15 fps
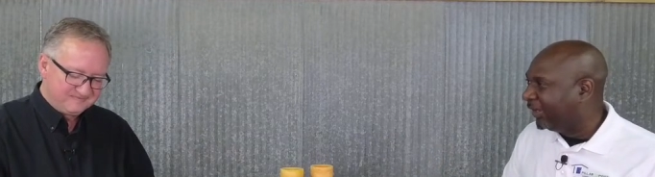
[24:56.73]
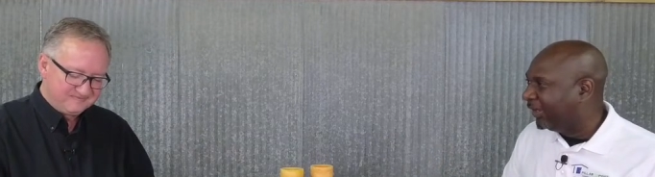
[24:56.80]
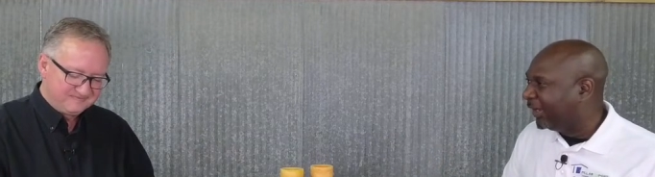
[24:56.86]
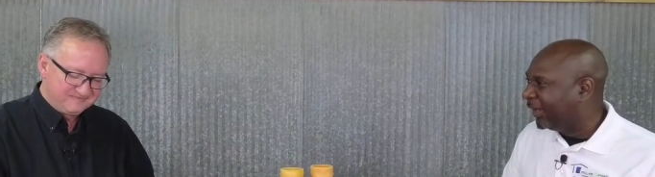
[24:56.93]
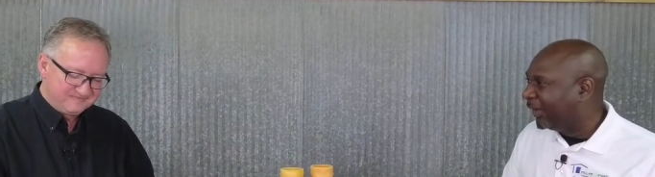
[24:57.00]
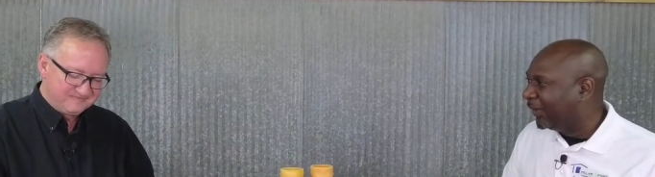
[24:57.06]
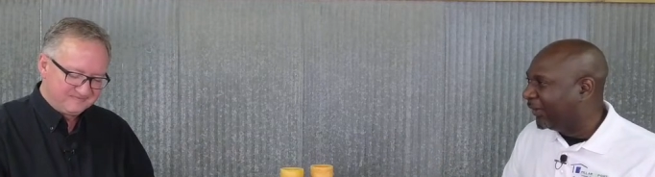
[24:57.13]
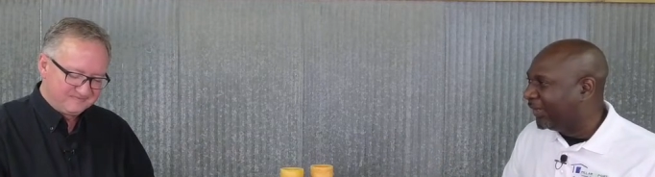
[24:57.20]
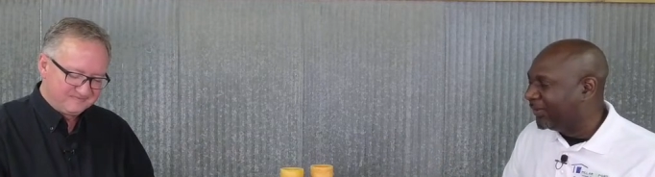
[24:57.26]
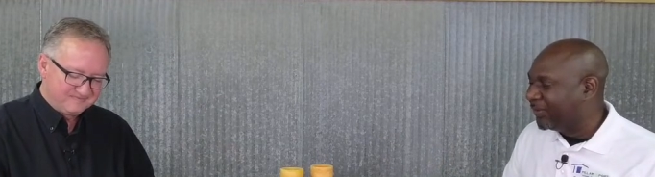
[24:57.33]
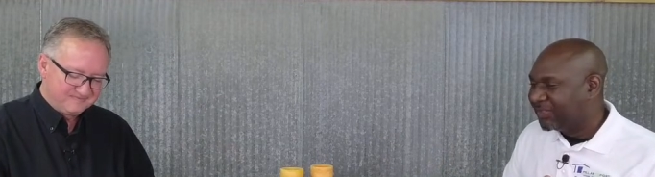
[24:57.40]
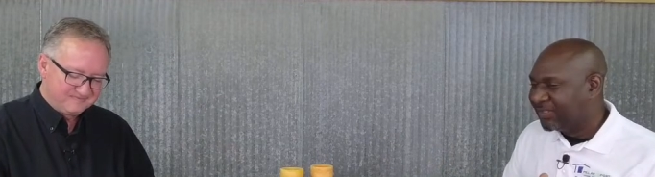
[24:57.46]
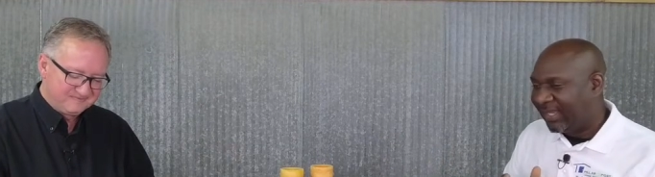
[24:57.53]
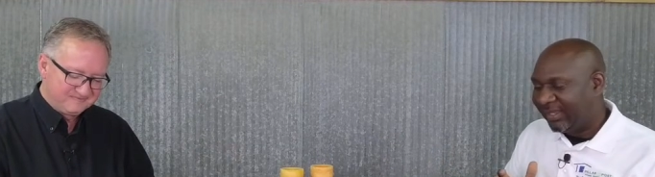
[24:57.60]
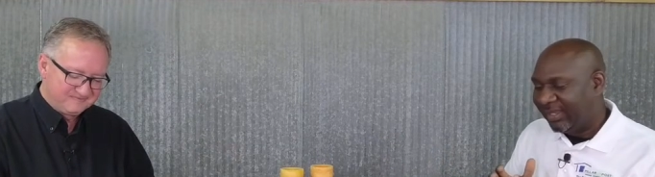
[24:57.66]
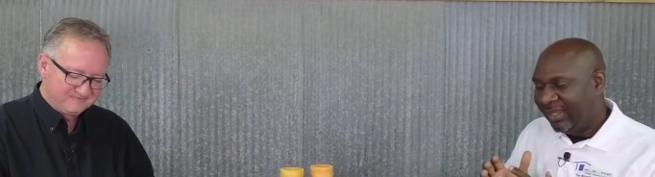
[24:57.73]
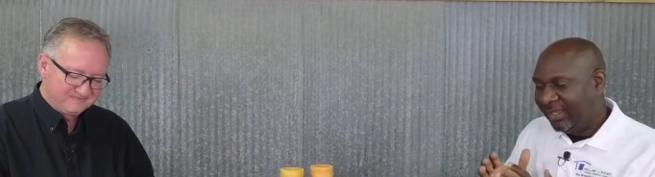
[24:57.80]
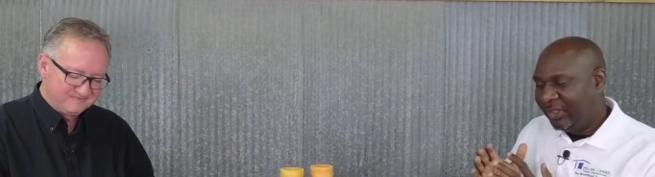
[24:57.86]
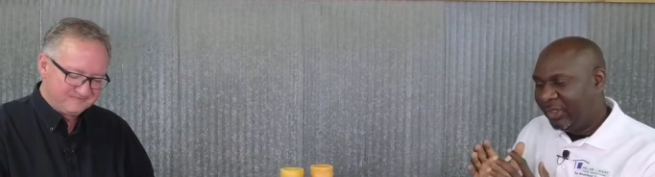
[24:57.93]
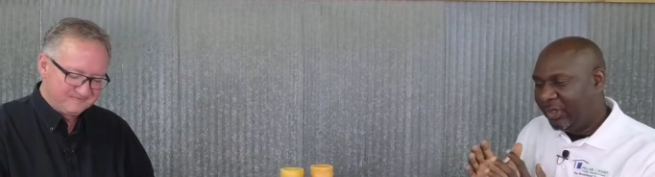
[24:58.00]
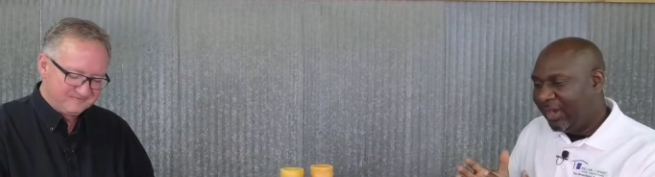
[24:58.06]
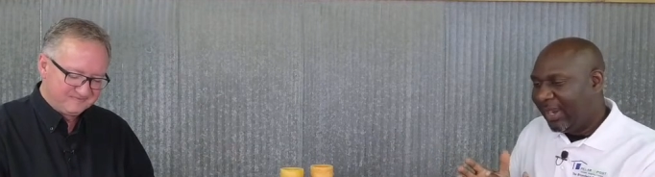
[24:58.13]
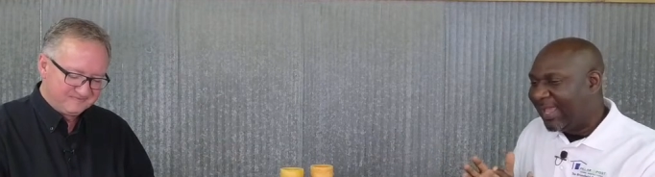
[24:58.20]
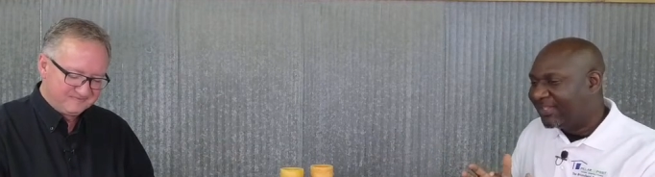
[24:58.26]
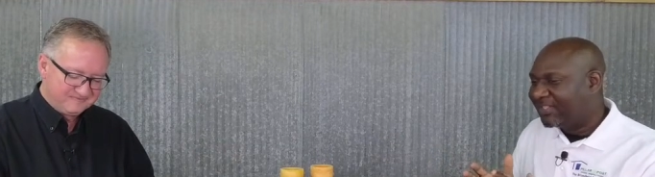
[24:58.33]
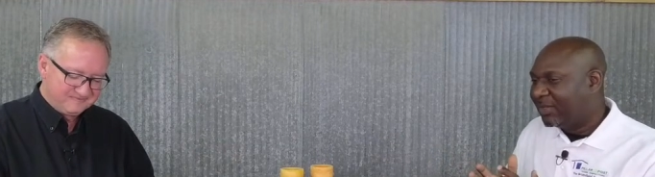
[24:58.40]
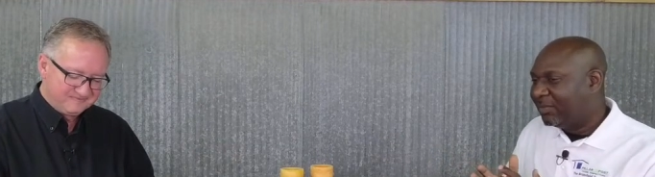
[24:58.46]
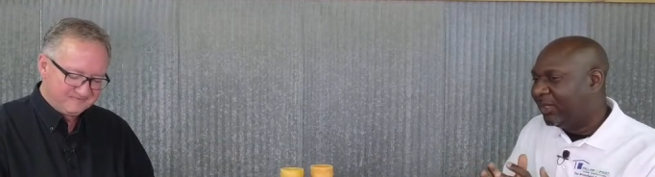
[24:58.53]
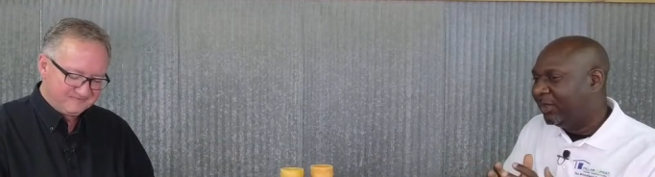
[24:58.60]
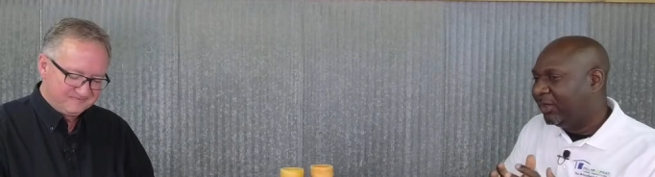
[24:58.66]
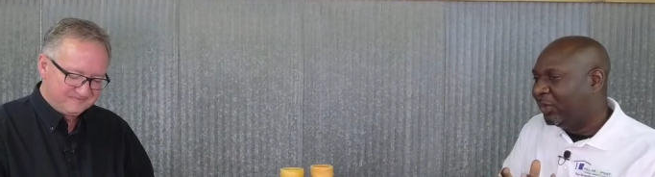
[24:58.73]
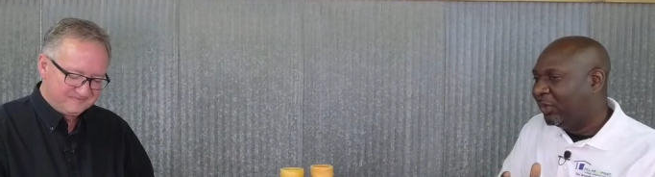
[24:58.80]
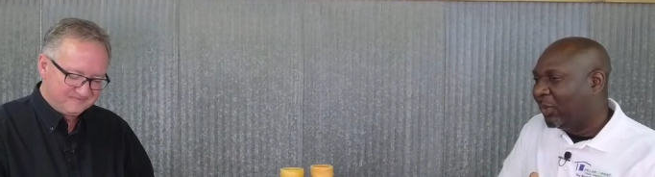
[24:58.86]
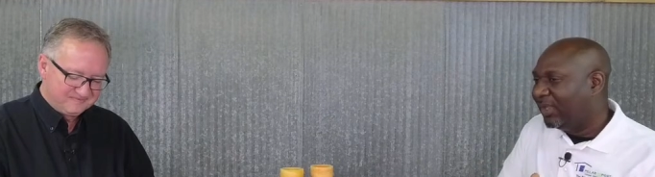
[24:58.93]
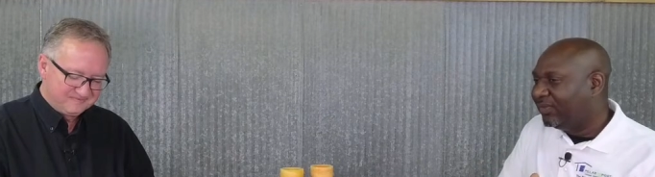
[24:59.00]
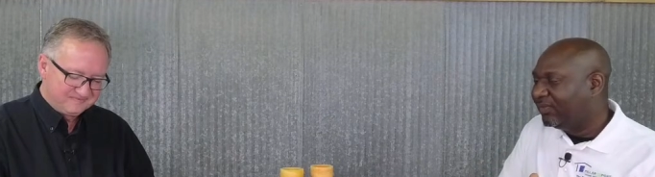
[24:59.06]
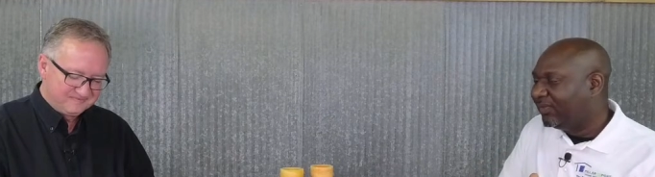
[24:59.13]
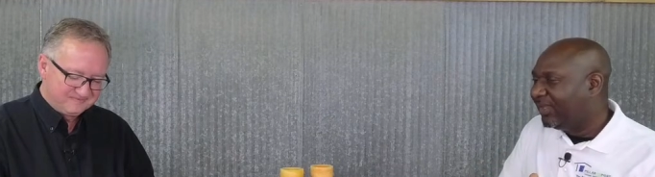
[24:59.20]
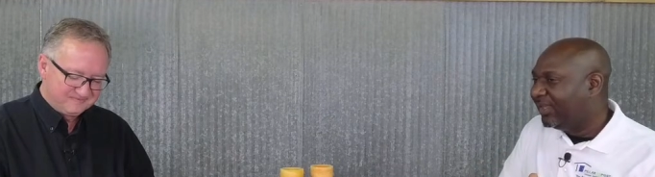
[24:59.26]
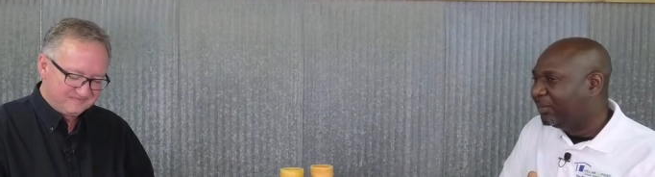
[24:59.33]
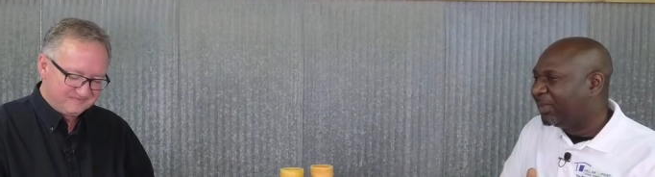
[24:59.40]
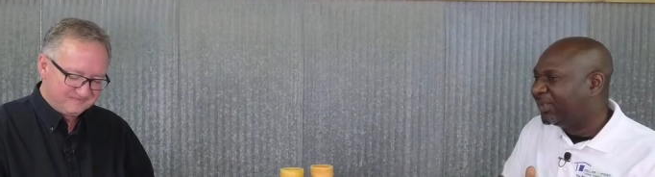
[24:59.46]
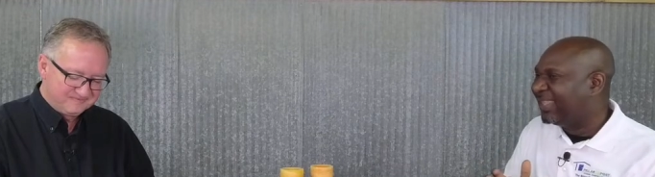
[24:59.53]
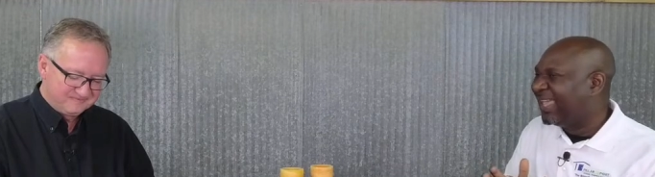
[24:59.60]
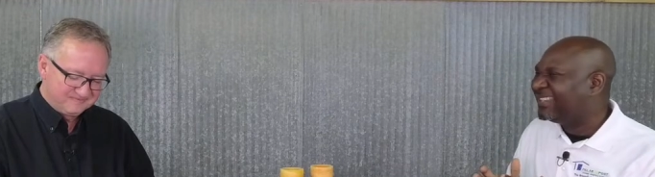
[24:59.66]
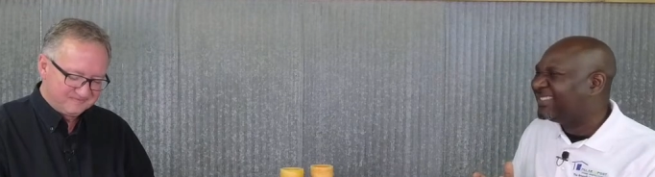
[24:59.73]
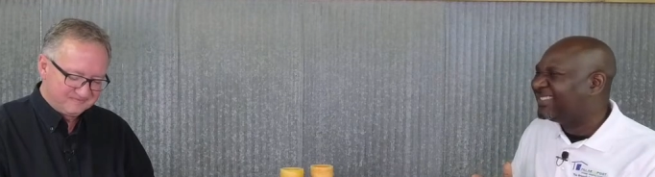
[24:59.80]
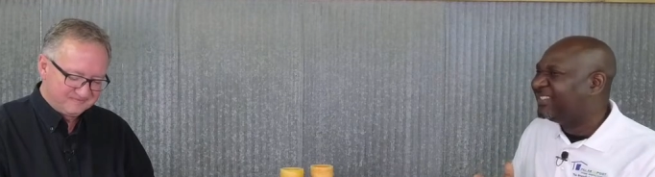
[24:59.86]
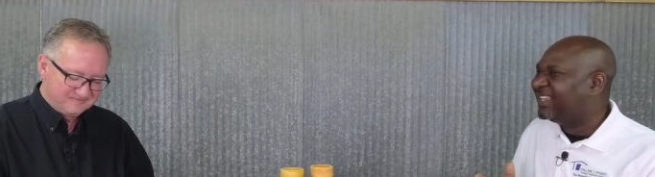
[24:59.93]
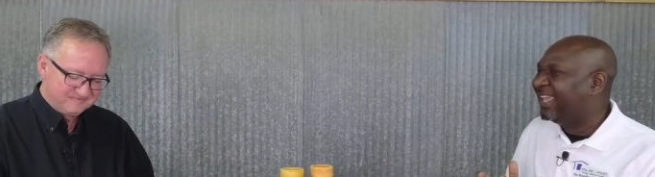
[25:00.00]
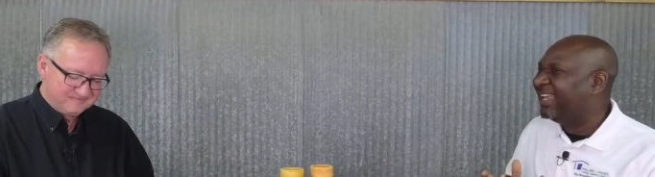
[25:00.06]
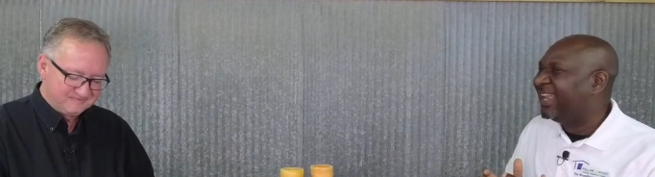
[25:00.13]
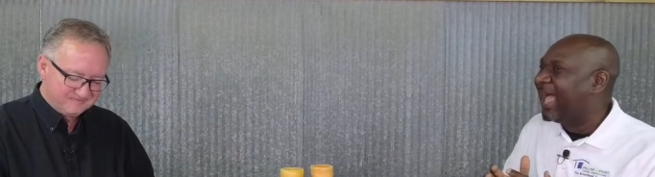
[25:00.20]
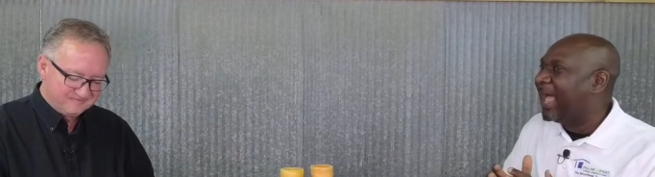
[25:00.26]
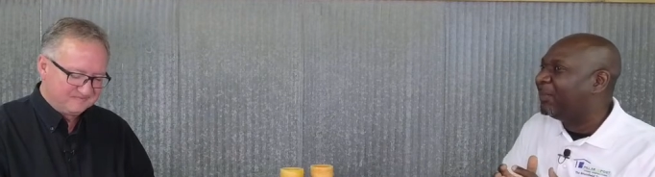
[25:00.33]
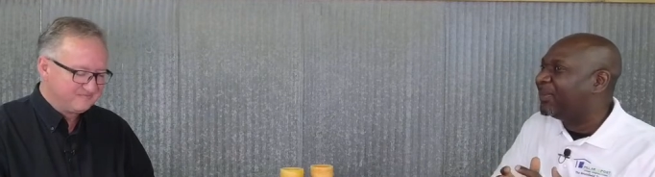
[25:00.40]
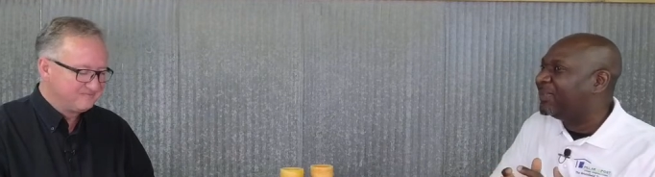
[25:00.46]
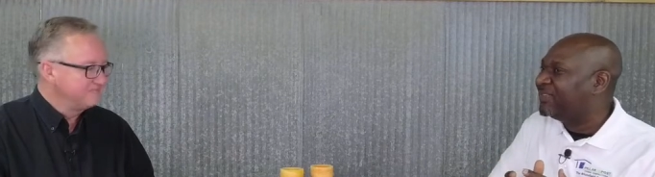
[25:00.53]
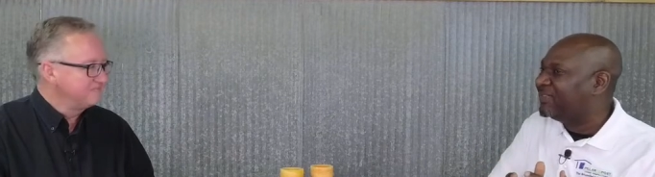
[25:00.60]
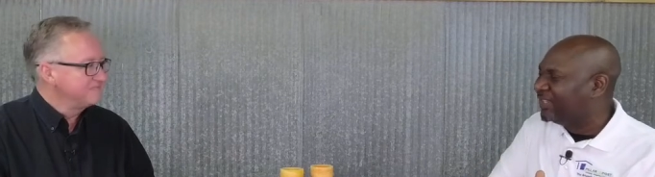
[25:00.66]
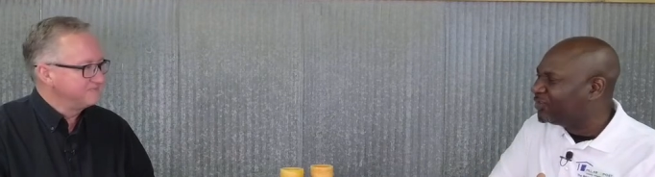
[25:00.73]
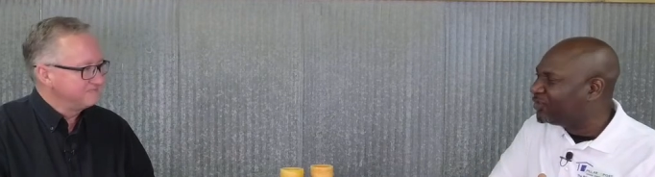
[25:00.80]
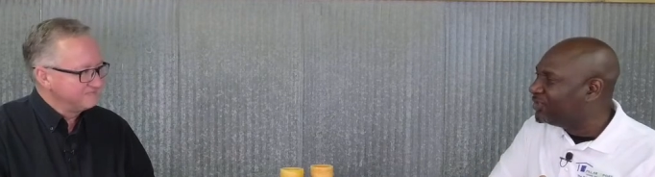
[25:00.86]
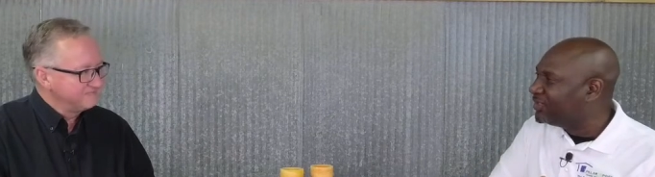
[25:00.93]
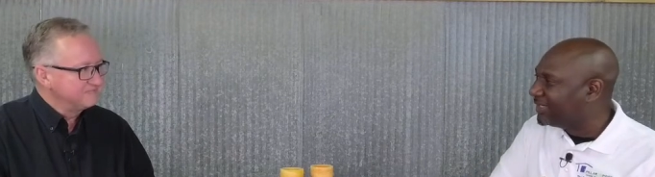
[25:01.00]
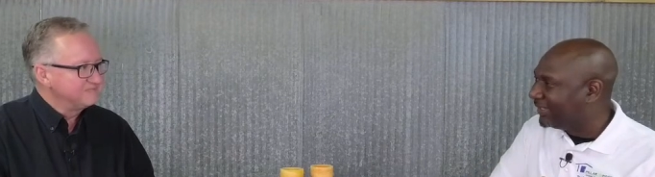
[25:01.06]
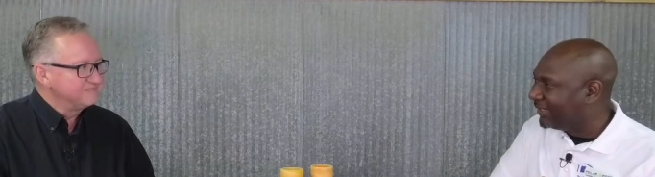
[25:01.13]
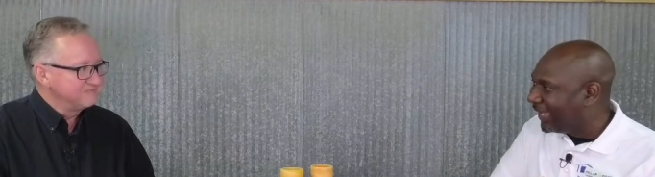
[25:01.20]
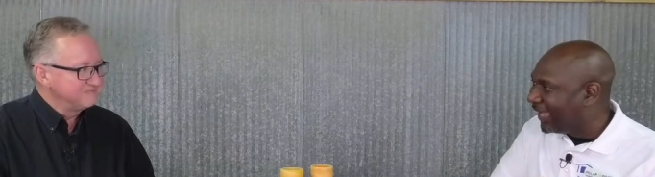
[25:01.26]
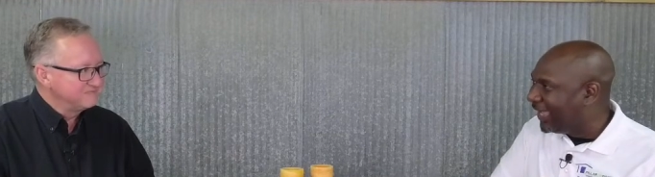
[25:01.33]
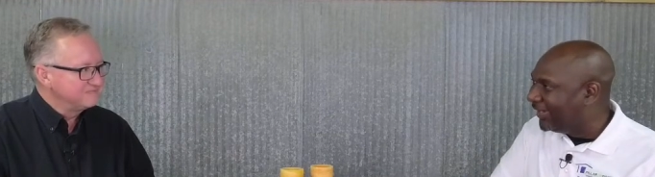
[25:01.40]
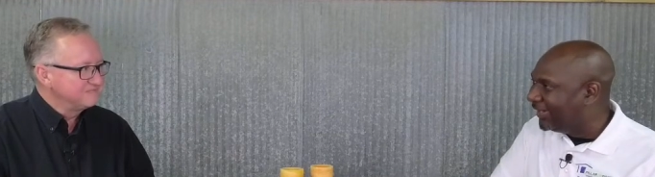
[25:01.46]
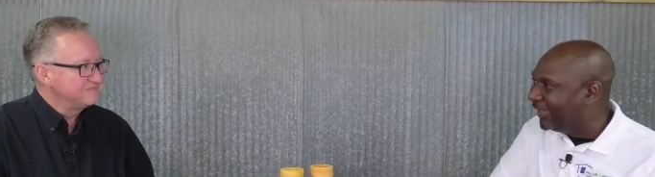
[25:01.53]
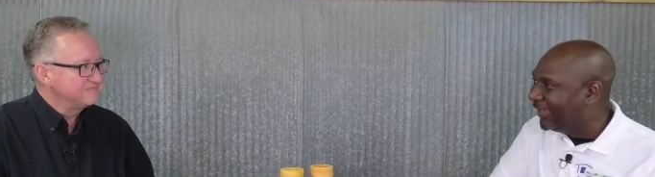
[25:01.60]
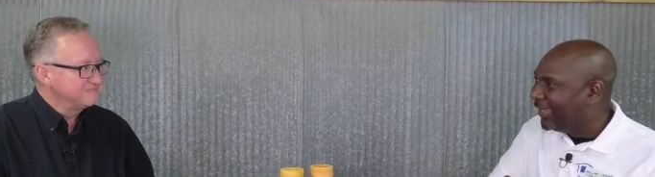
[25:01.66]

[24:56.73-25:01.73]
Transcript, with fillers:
Speaker 1: Mm-hmm. You know, it was like, you're asking me to do one thing, but that's in opposition to God.